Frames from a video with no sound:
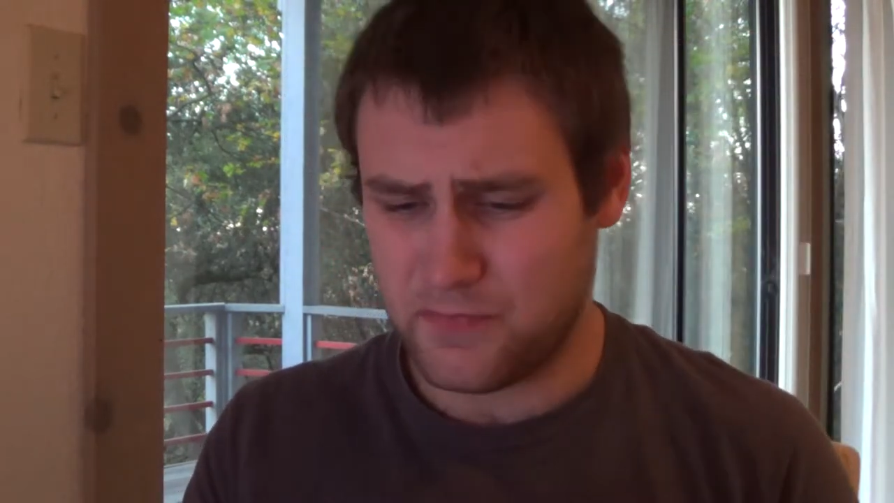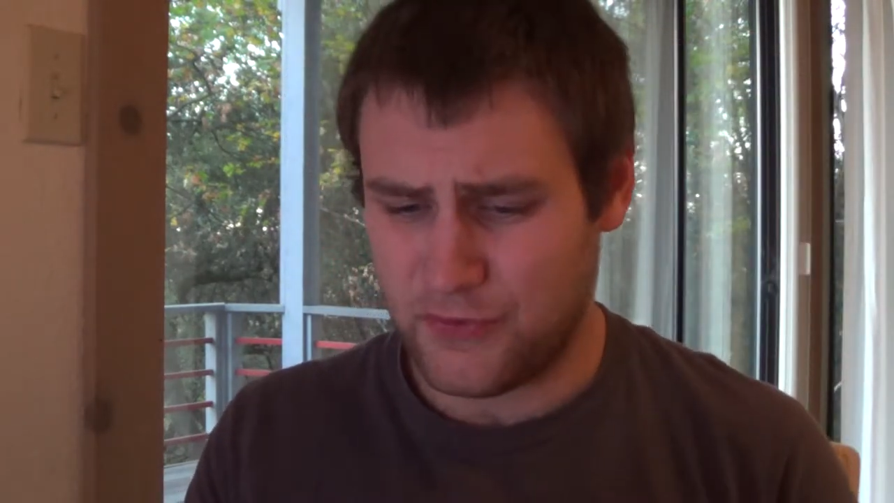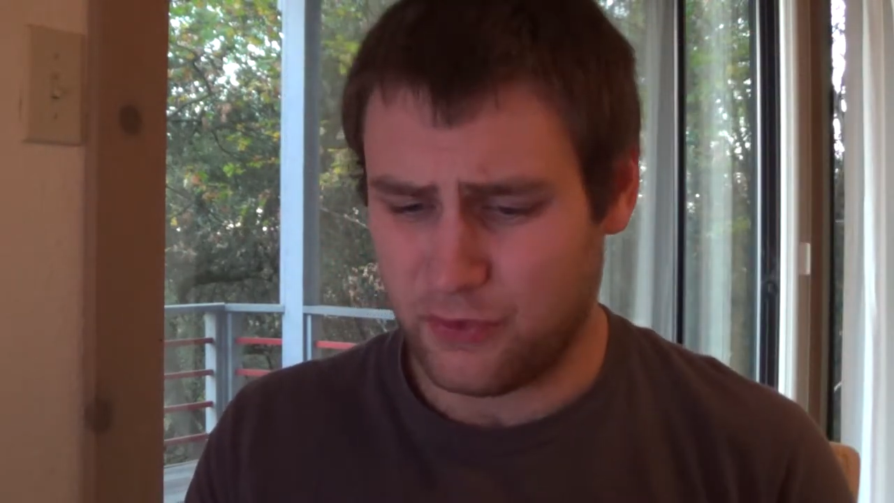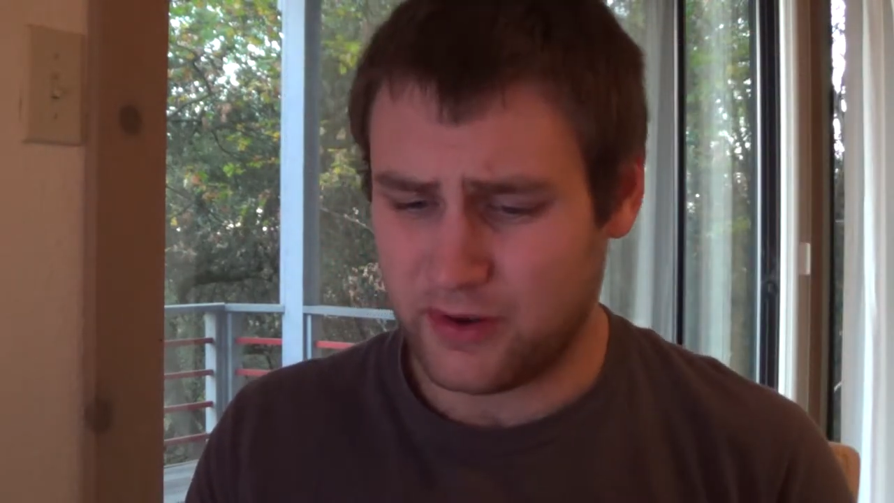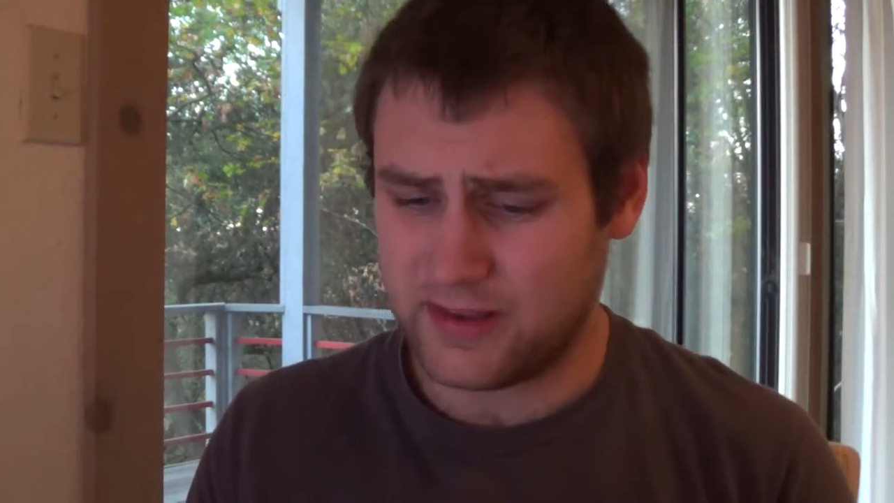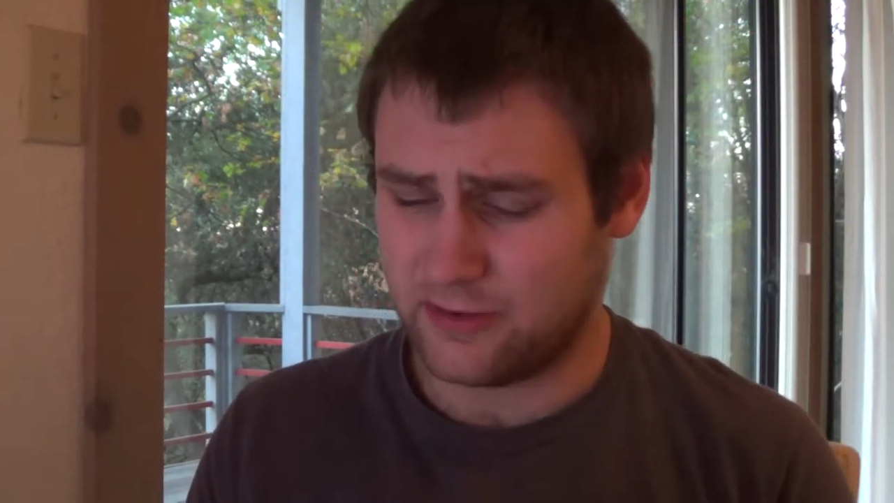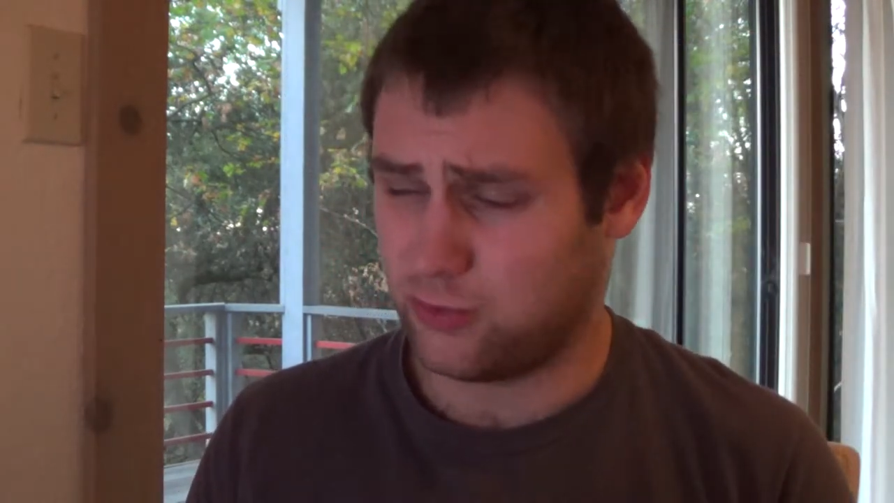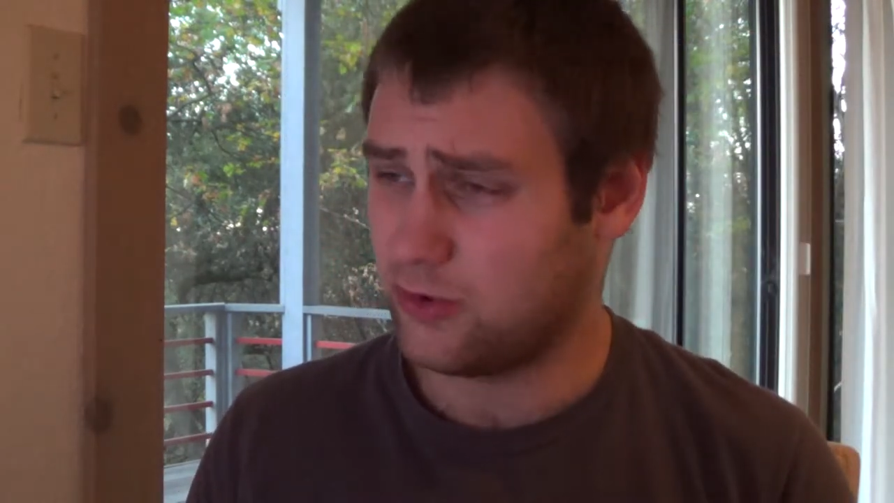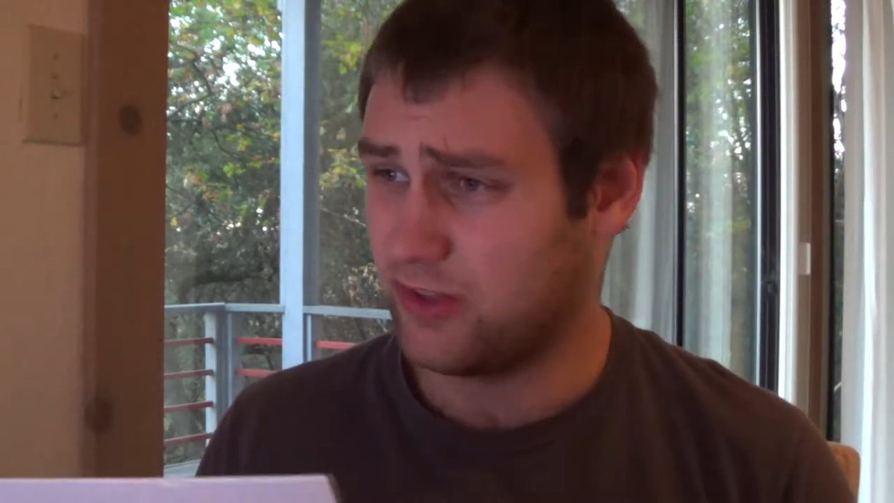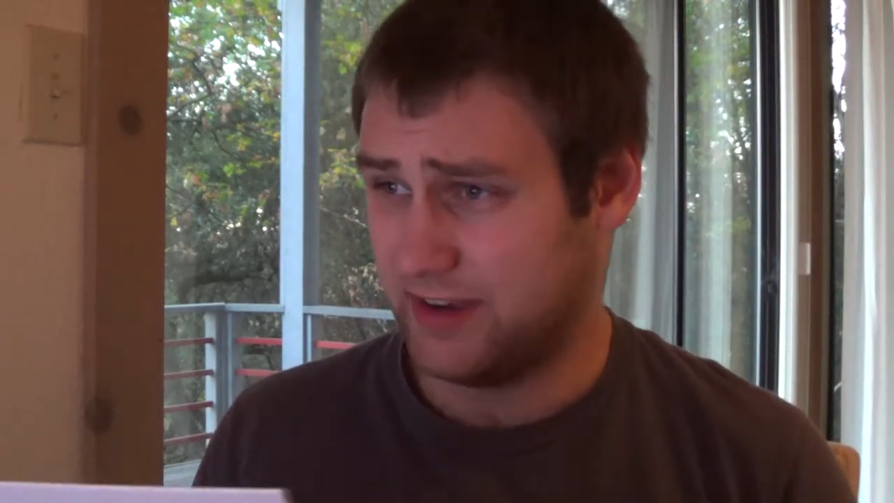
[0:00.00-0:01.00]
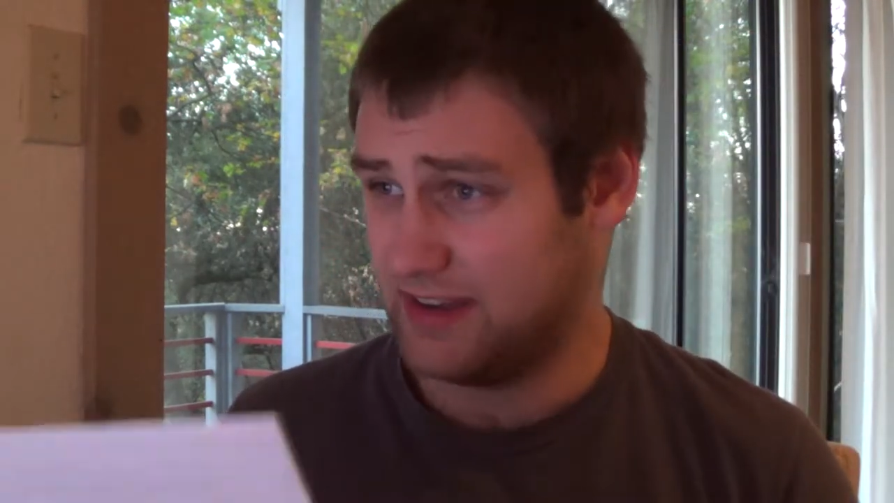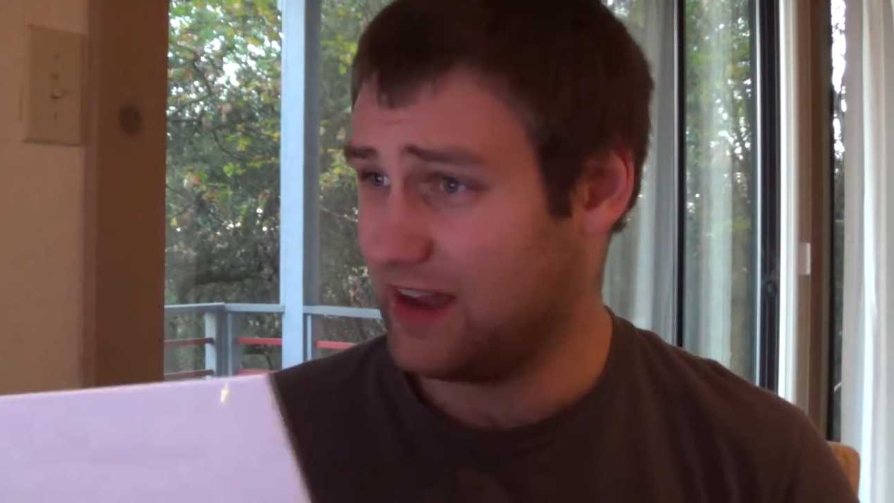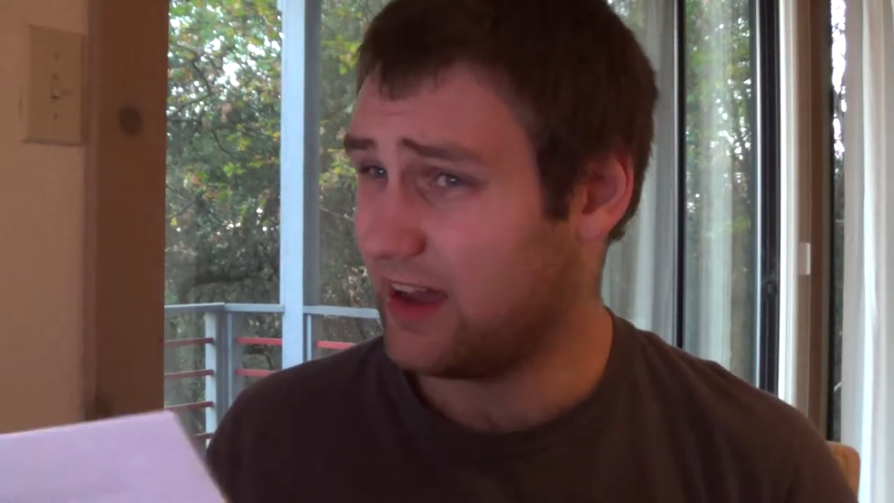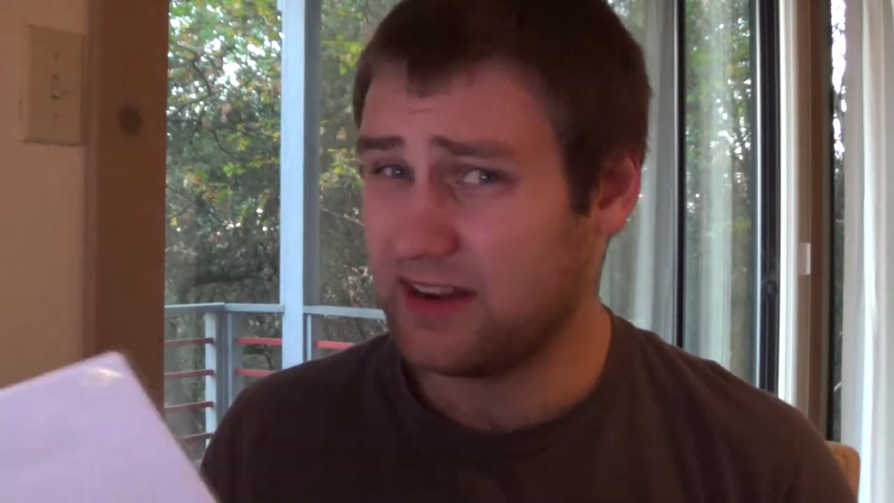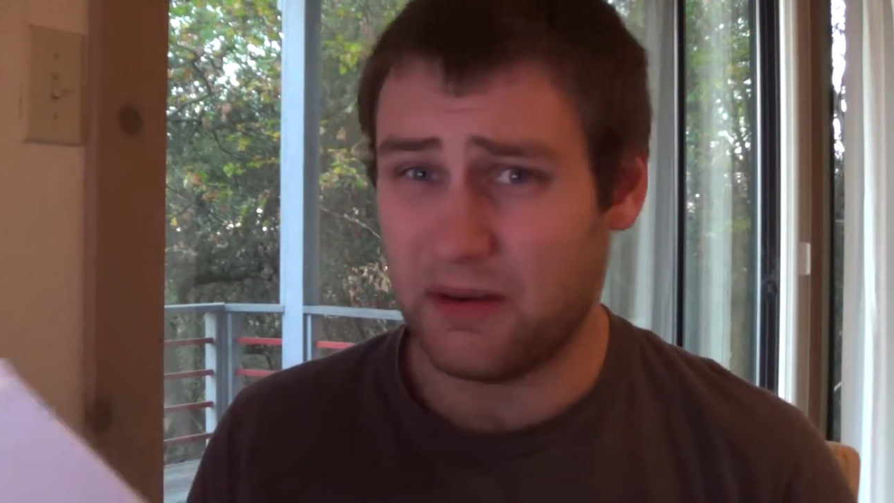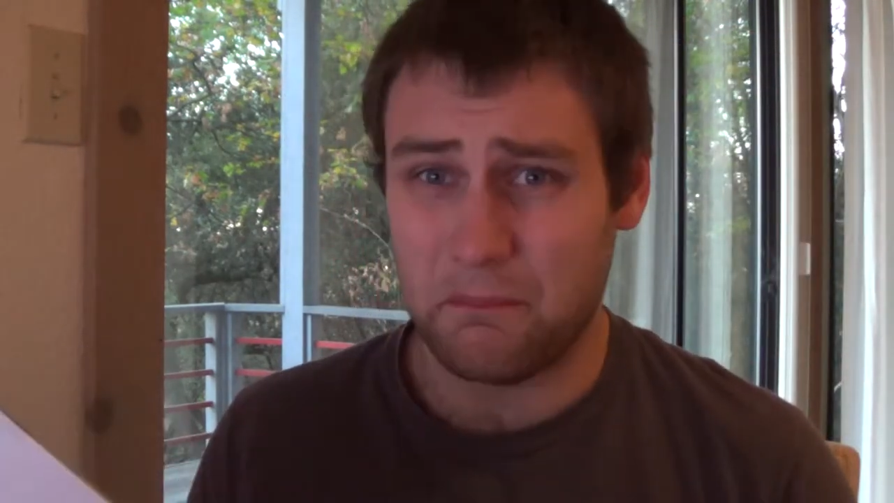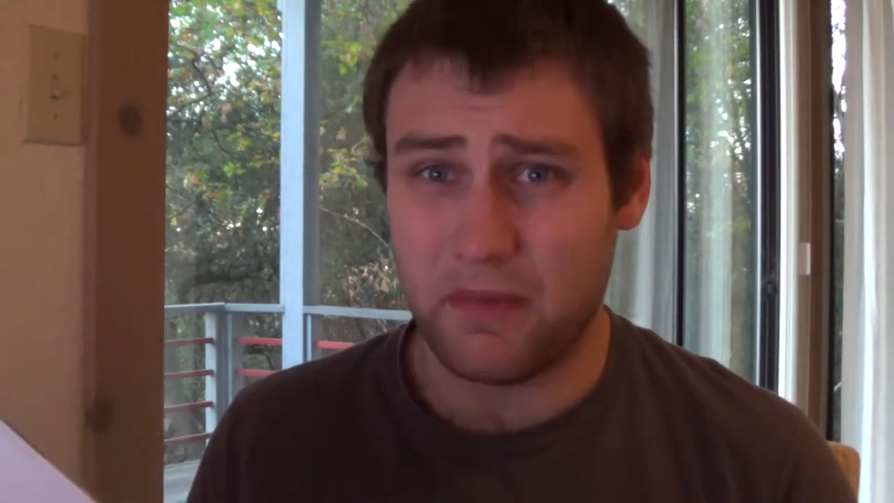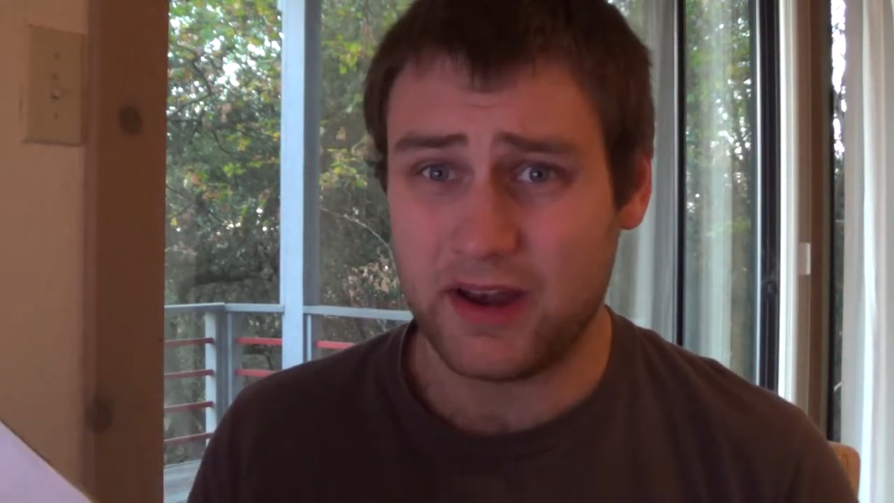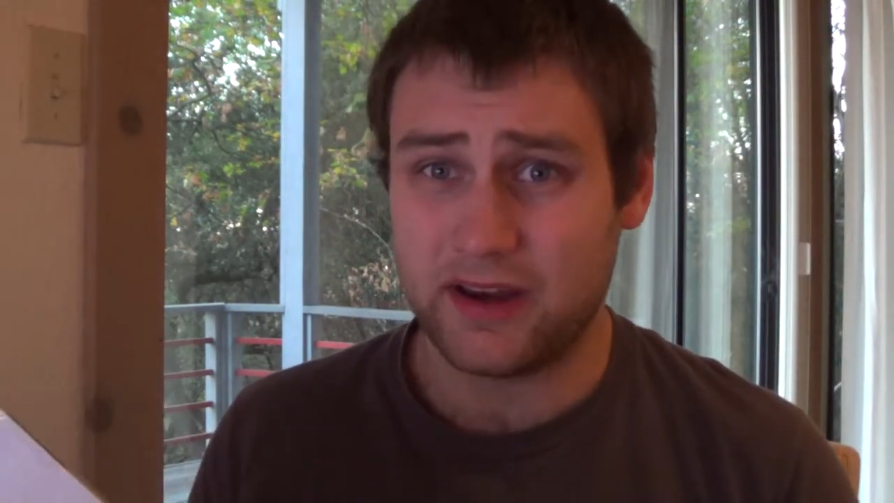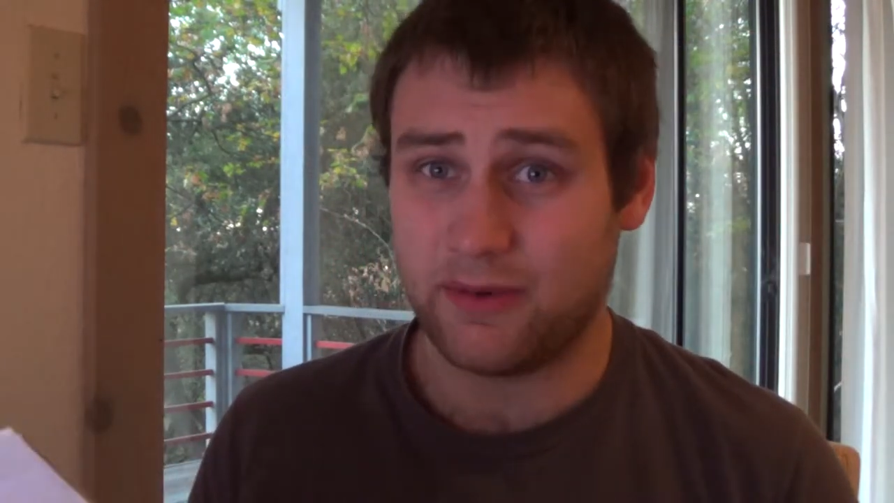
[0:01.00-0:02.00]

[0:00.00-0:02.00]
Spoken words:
one that's worth a ton of money